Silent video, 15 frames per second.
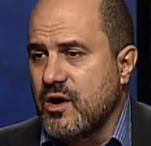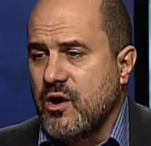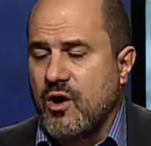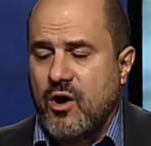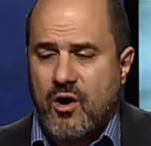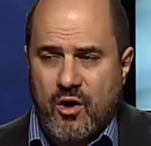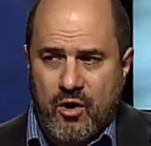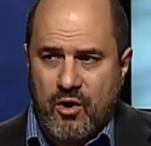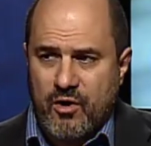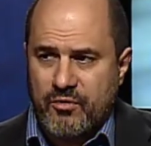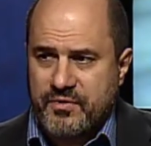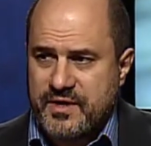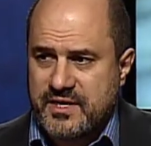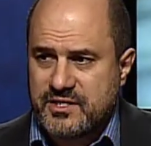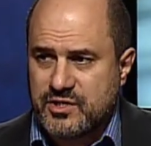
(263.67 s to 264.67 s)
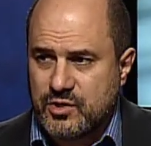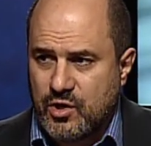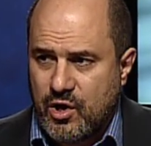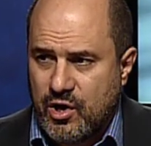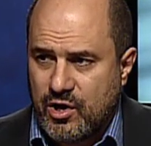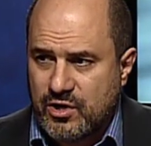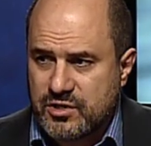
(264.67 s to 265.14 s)
All these
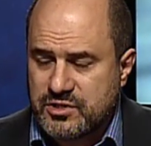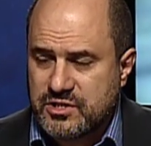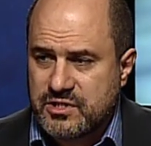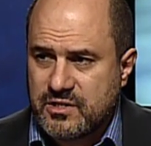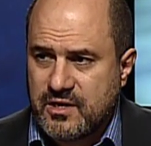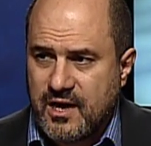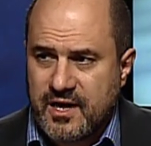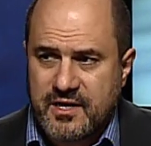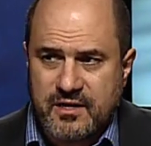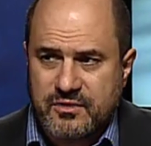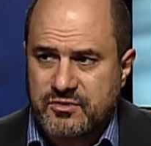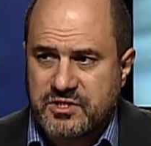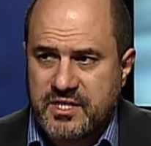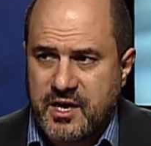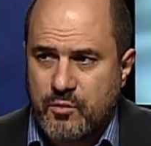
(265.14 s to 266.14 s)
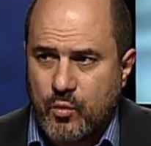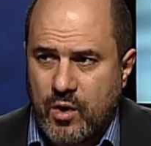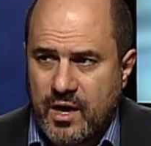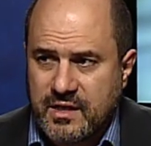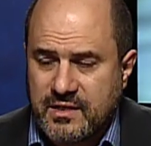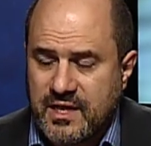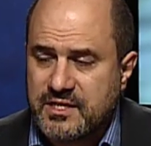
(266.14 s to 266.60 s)
laws, I can understand
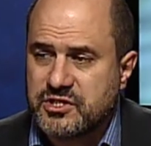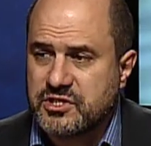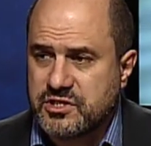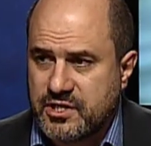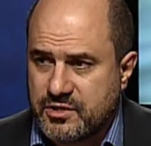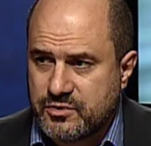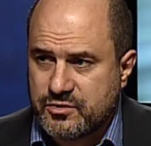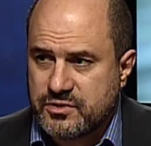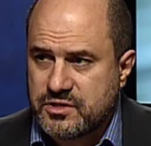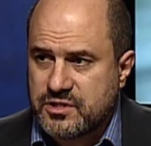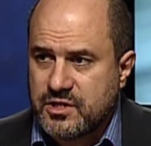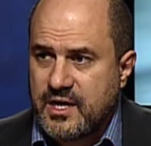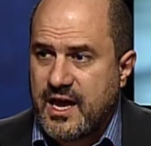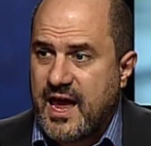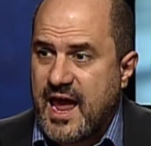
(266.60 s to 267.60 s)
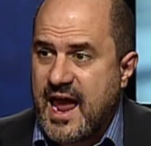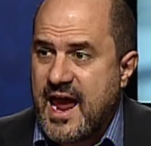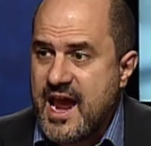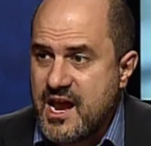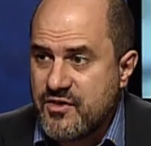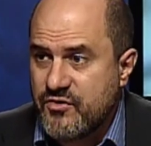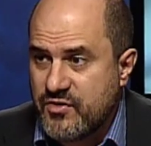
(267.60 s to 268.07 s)
why legislators
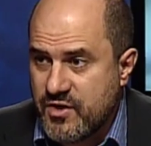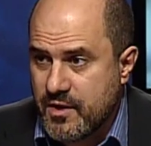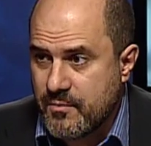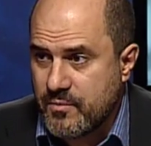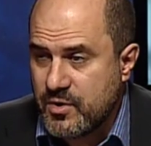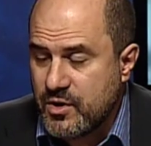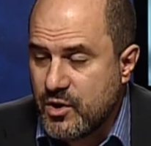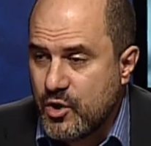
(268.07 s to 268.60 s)
hate them.